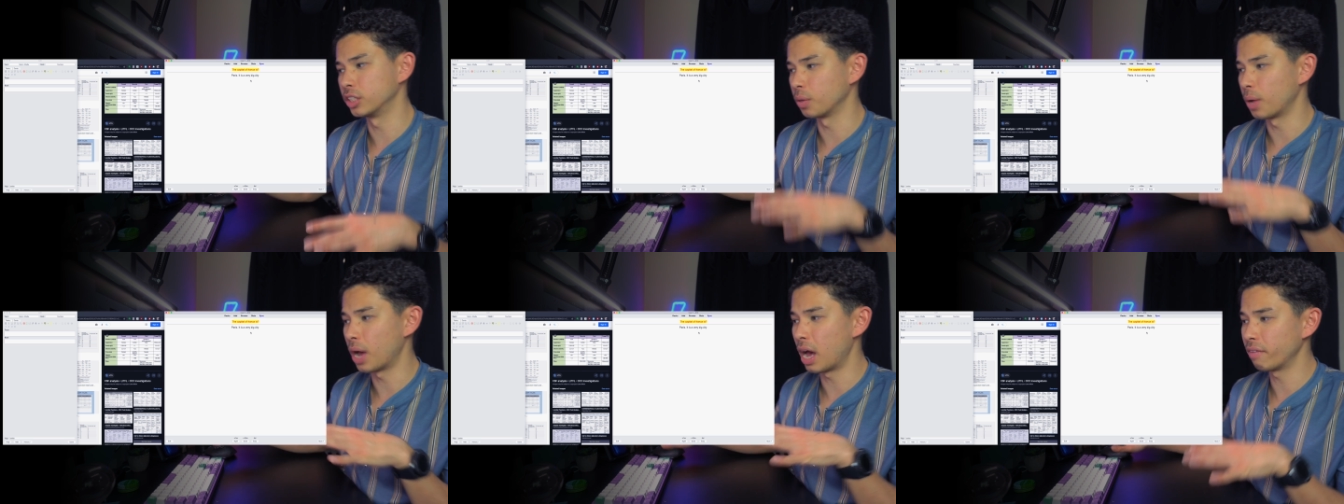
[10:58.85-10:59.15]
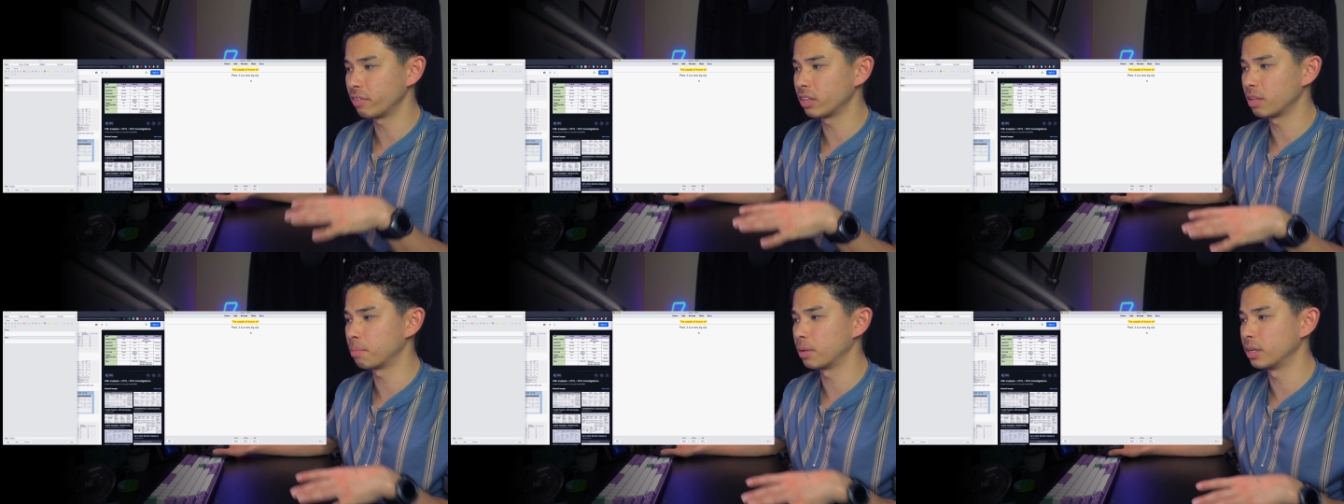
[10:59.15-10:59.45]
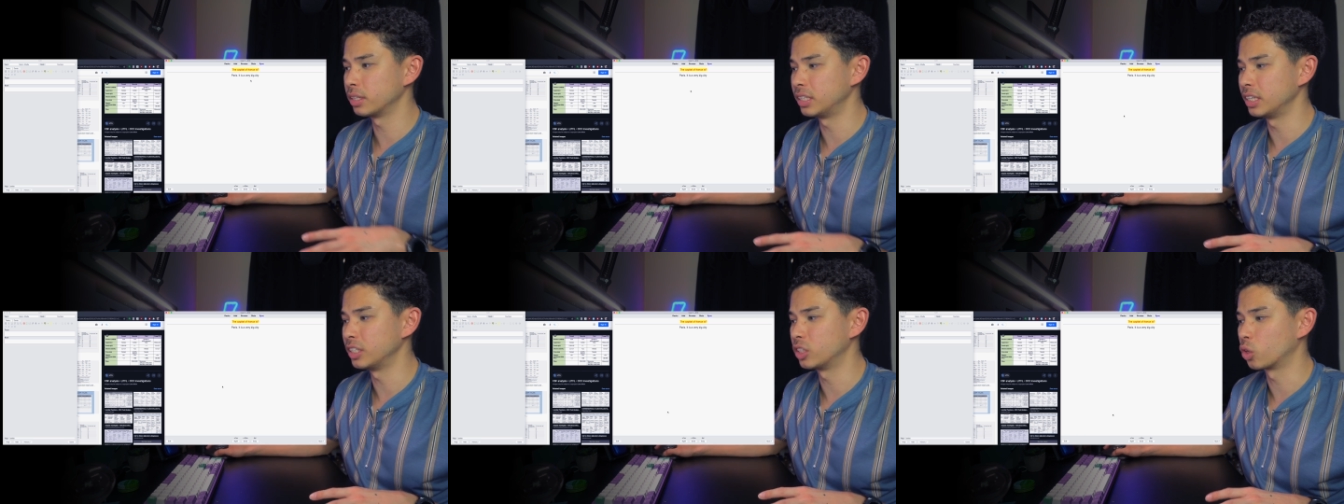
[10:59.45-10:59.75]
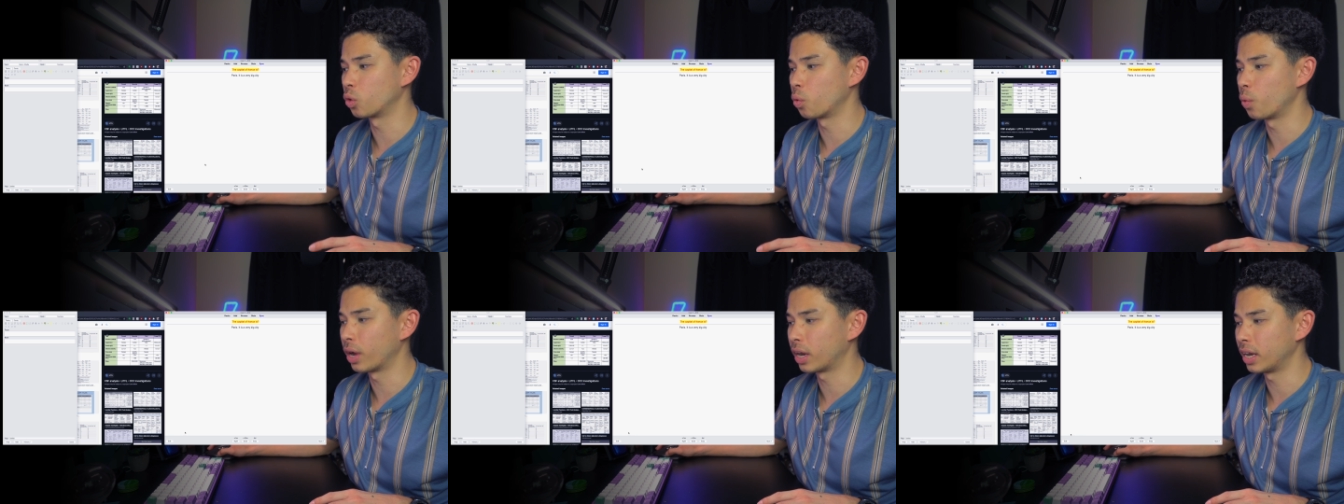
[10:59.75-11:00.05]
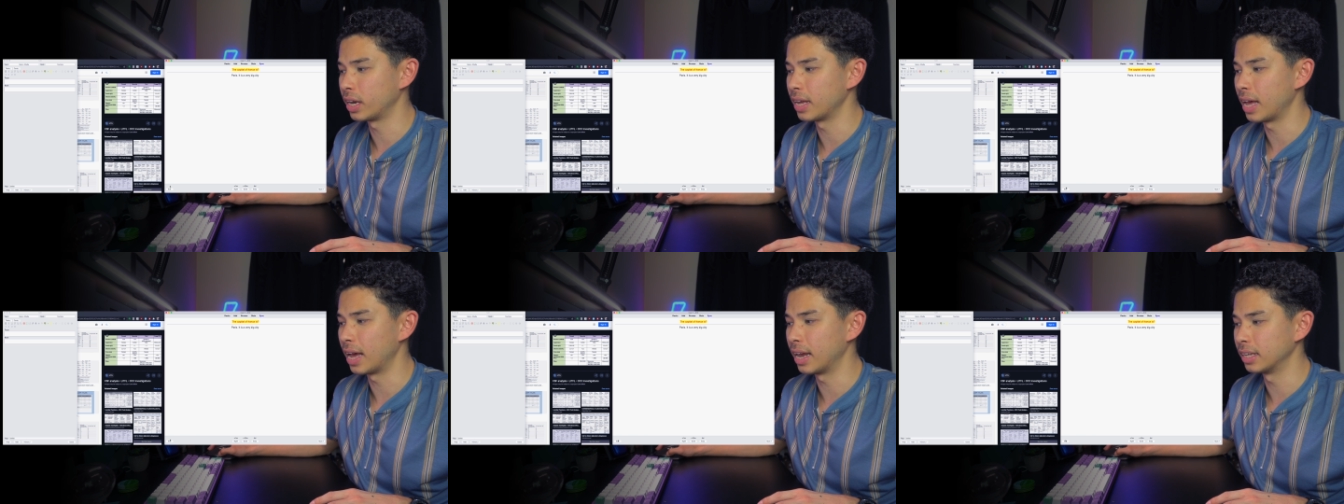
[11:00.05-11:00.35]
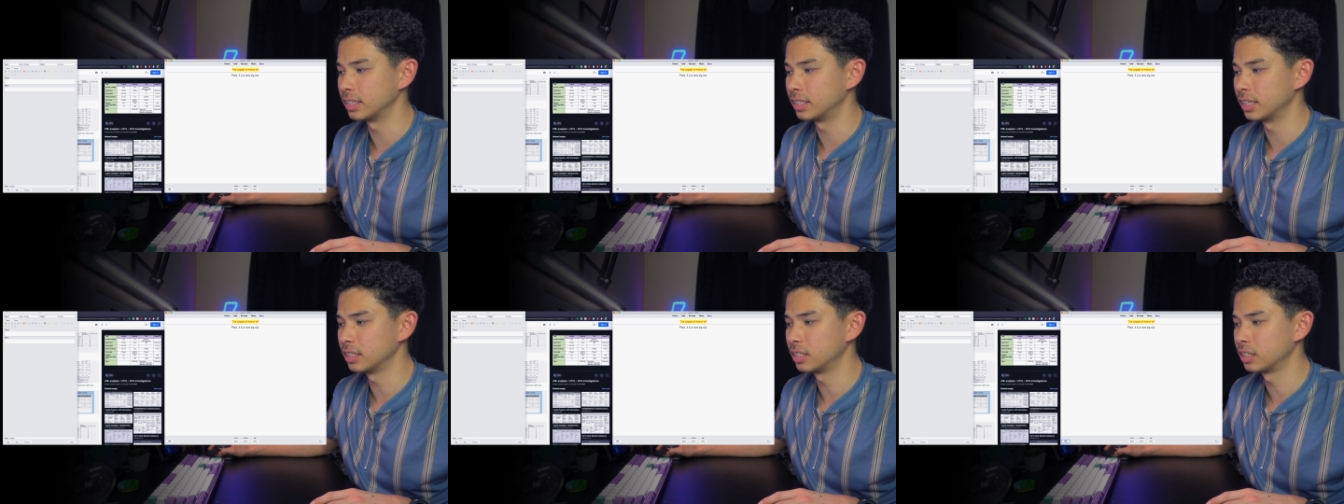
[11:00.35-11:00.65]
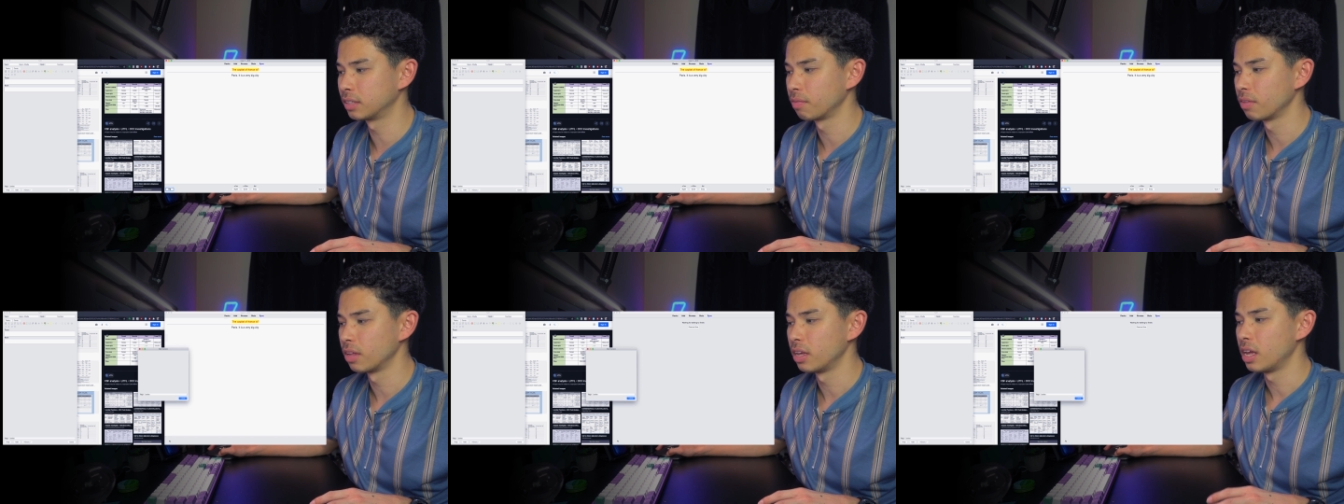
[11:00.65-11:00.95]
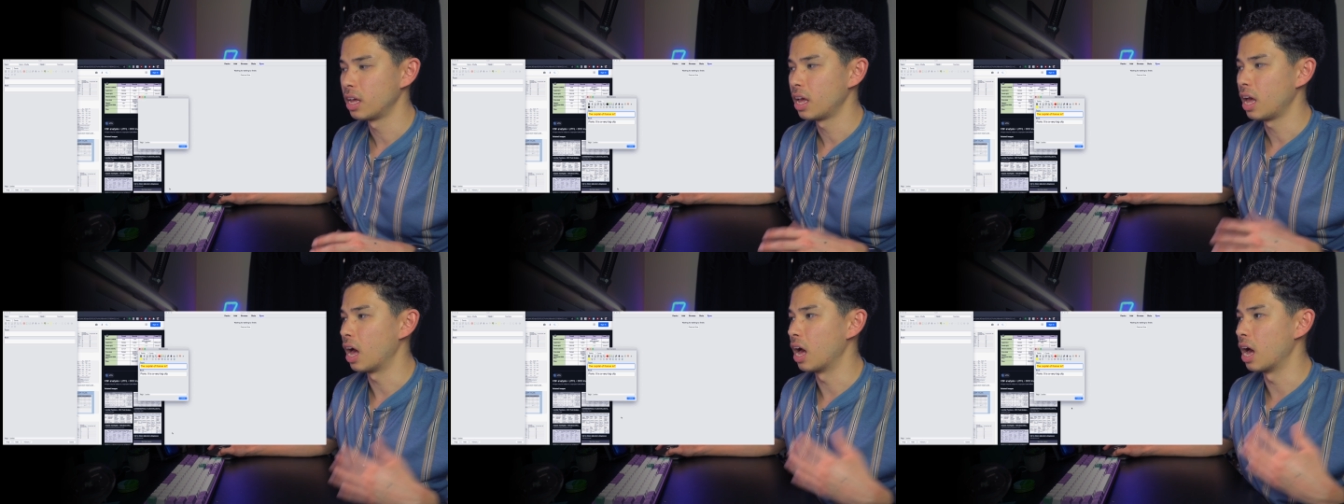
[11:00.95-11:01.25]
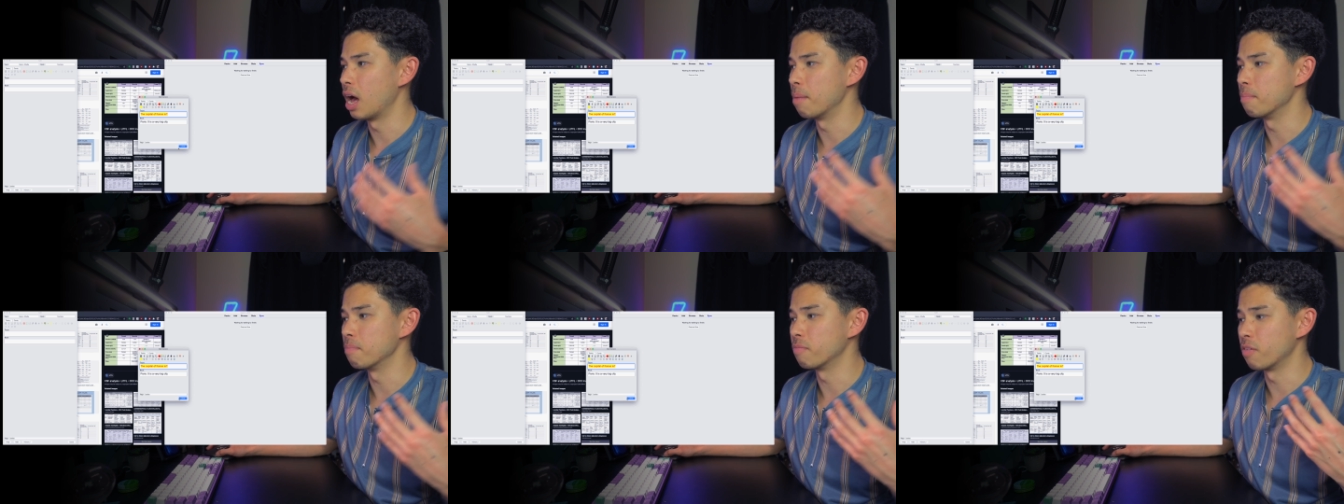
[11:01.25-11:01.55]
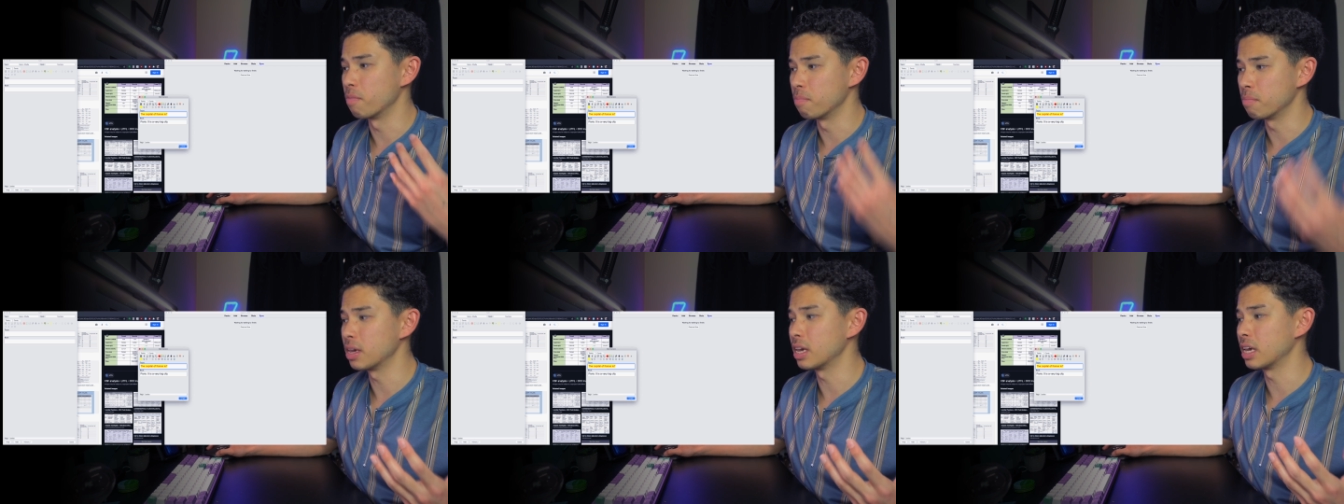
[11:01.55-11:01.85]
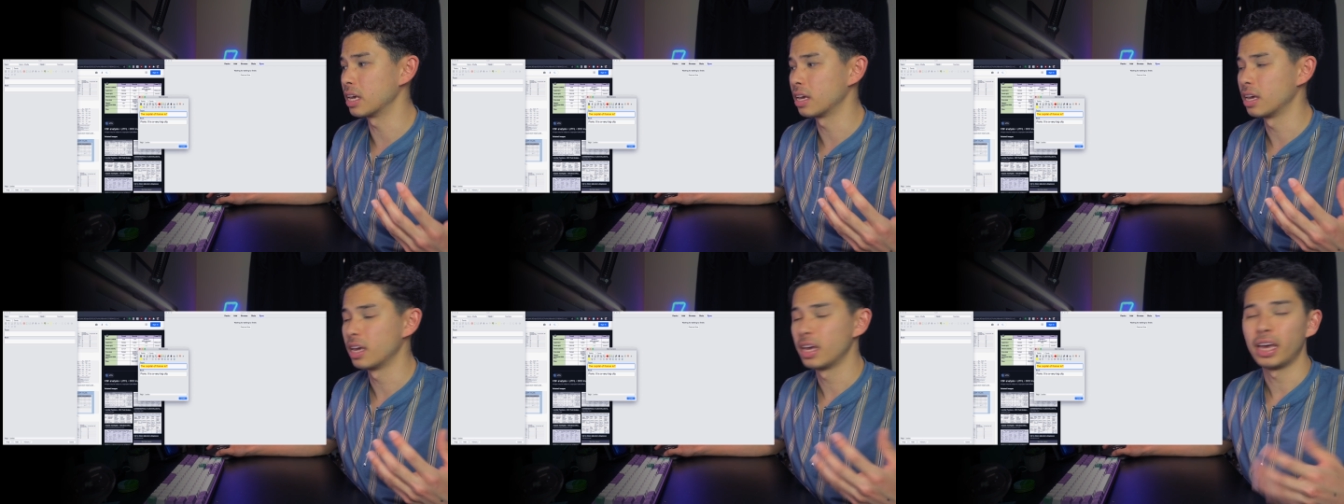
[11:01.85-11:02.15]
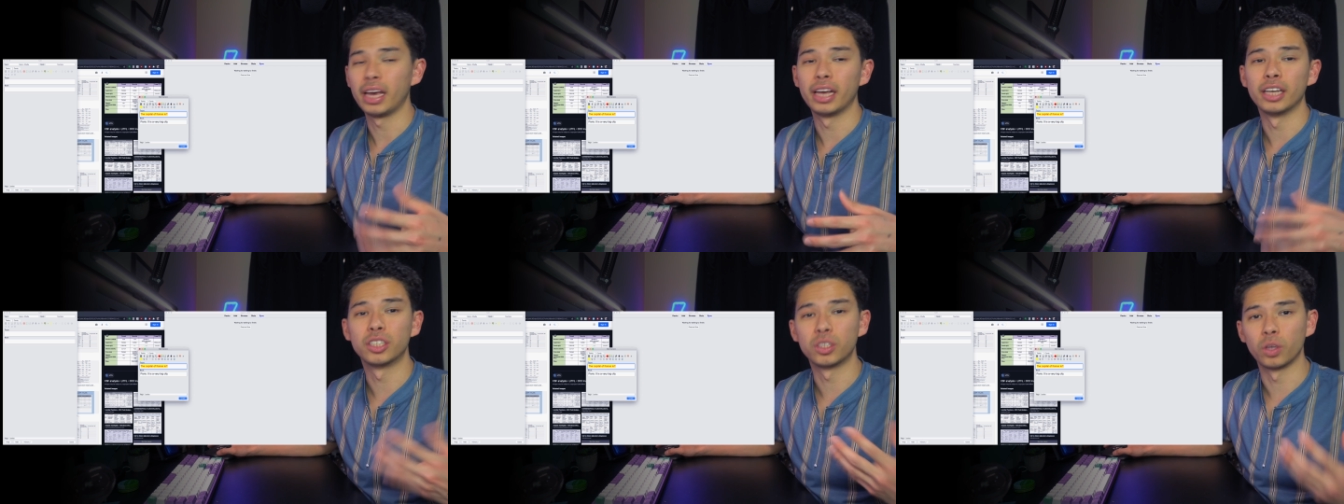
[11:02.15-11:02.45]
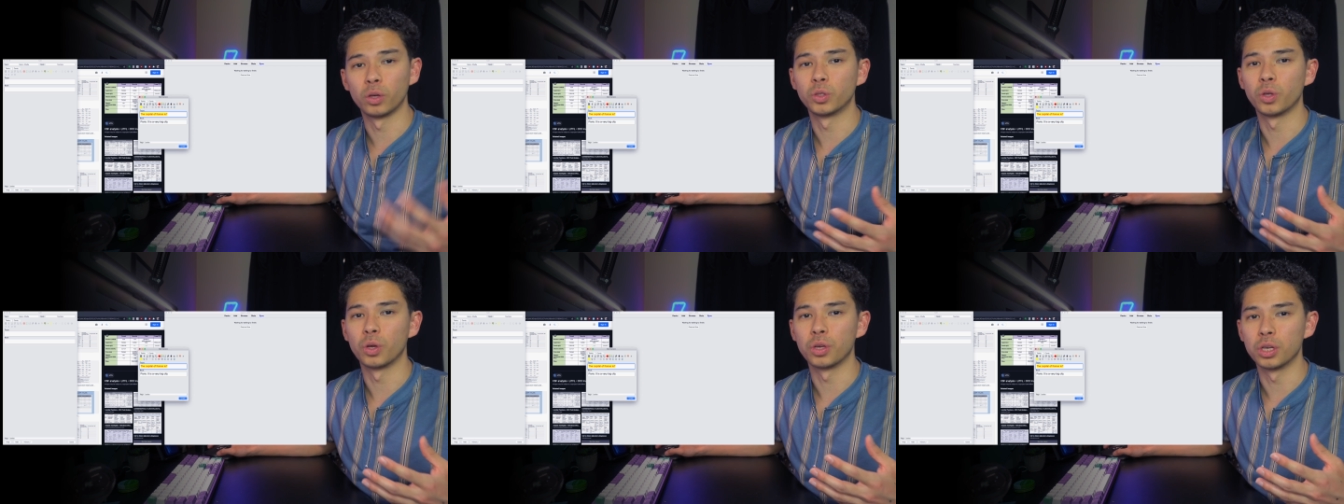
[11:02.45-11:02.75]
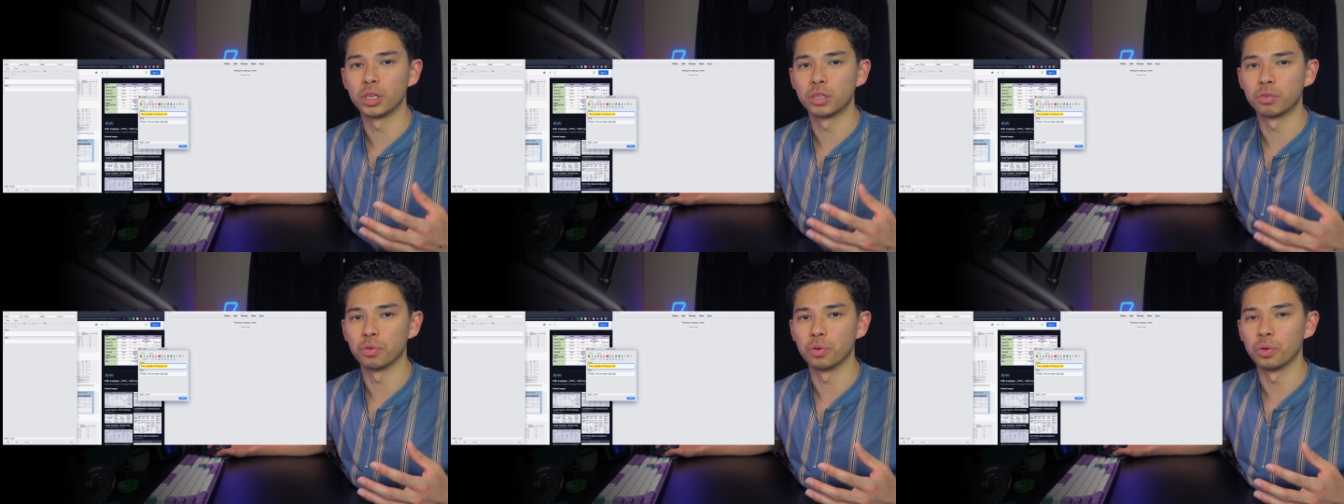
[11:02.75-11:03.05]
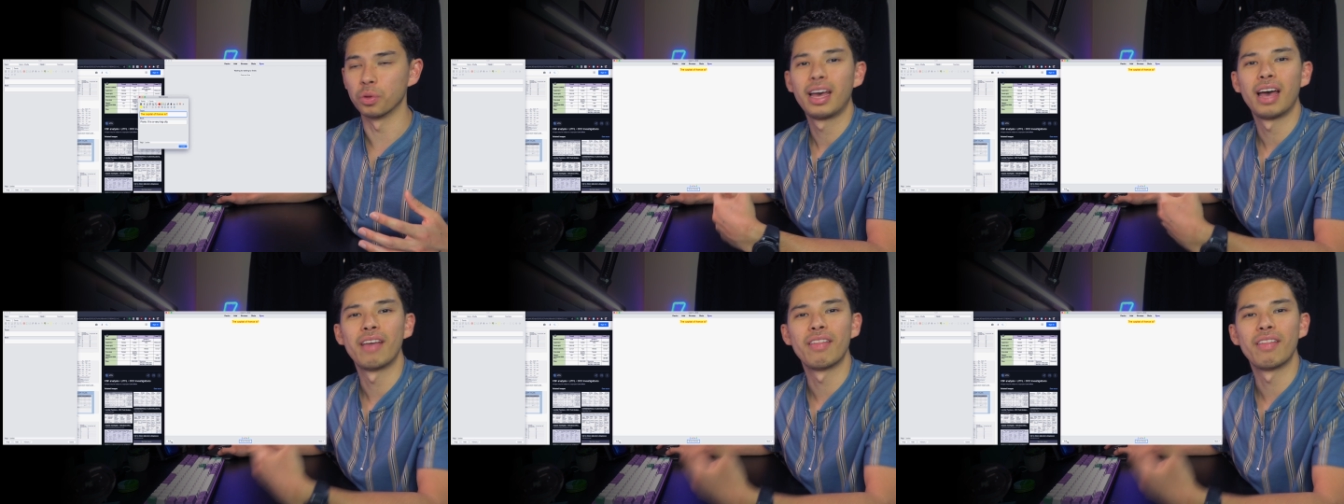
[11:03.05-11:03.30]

So having the ability to quickly edit it, um, for me, is so, so useful.